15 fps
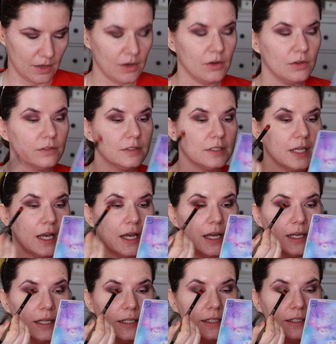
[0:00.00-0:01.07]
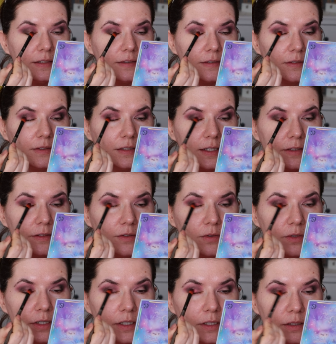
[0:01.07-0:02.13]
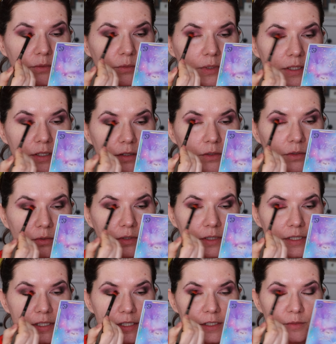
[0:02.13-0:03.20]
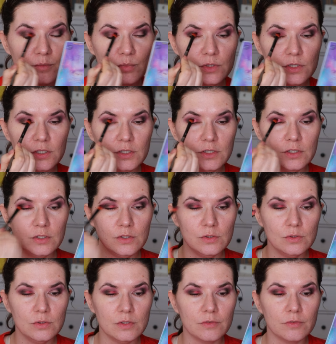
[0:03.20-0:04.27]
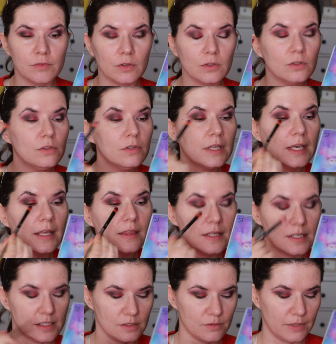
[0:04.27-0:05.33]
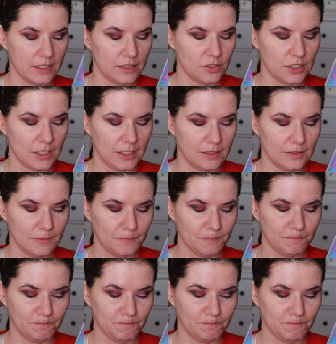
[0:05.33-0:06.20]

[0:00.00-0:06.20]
on the eyelid, so let's go in with... Oh, this is beautiful. Look at this red shade.